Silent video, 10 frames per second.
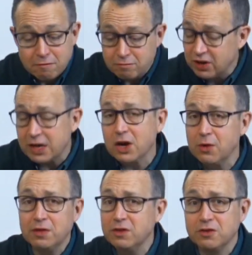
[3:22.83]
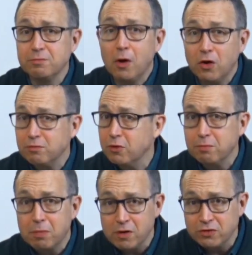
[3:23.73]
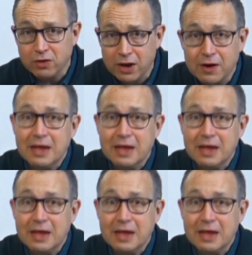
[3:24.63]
Second Corinthians is Paul's most personal letter.